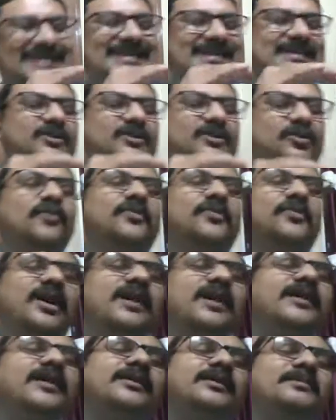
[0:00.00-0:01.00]
So far,
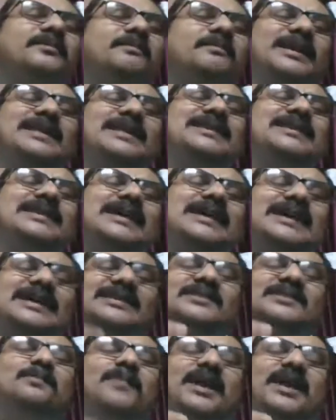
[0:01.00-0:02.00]
Belinda has
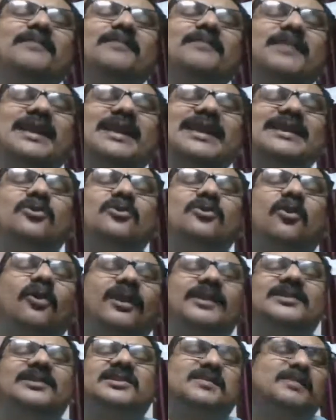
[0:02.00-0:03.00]
played all her
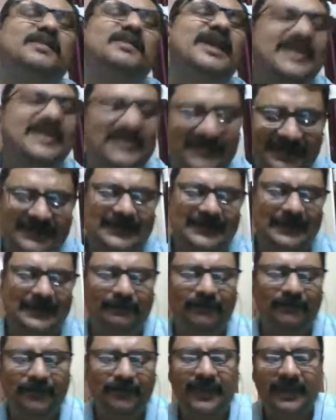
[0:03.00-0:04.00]
spades,
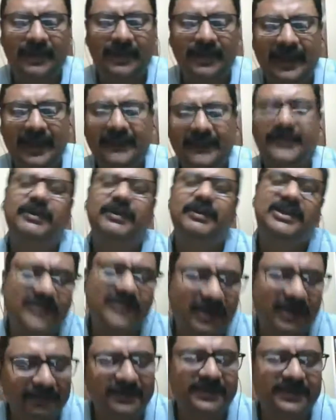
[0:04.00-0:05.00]
and they were
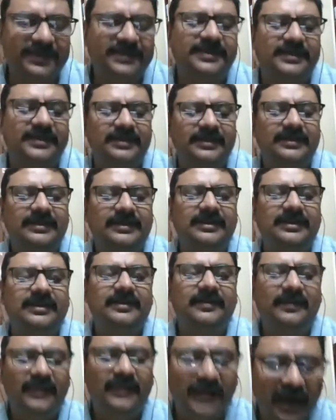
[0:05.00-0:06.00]
trumps.
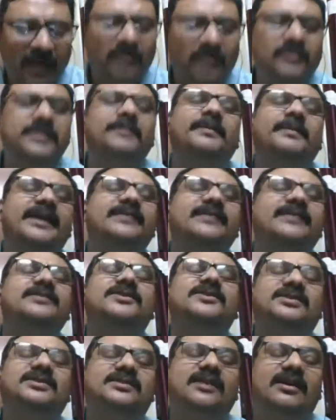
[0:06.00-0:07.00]
Now the Baron
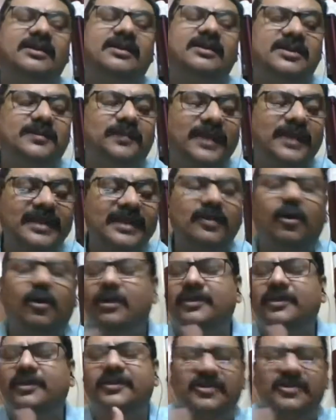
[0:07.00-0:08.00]
starts playing. All the
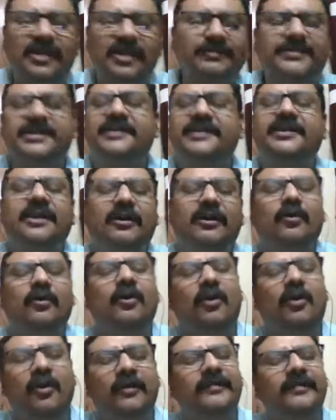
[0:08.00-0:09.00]
trumps are now
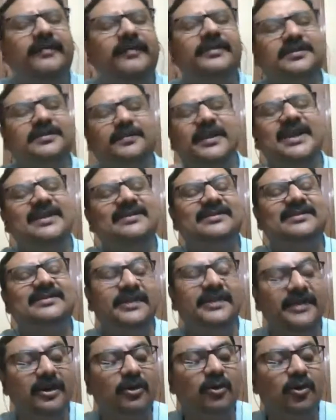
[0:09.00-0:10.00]
gone. The spades are now
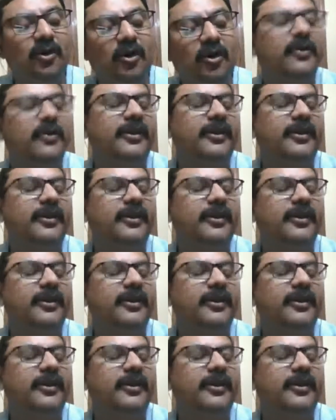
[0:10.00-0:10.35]
gone.